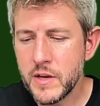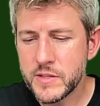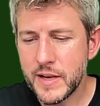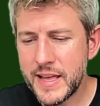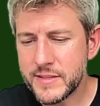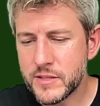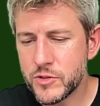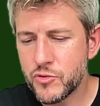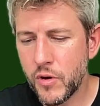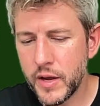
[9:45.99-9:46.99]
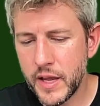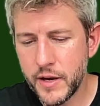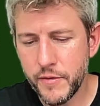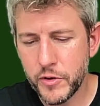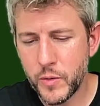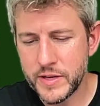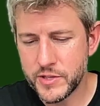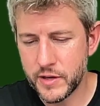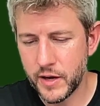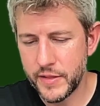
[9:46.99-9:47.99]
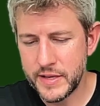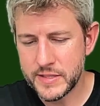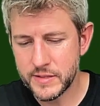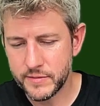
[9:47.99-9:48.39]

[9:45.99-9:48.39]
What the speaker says: So let's try another question like this.